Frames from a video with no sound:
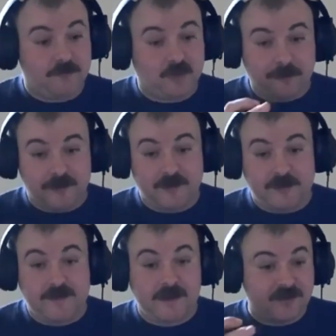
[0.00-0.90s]

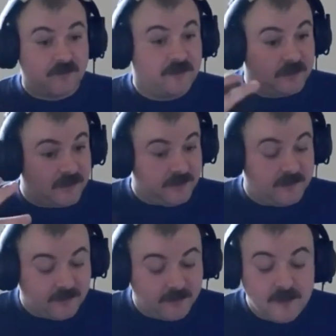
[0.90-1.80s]
predominantly catering,
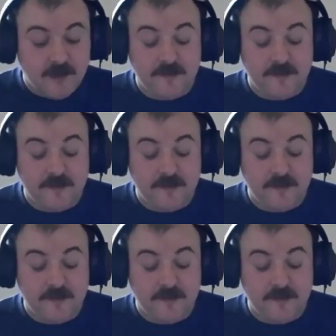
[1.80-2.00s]
cleaning.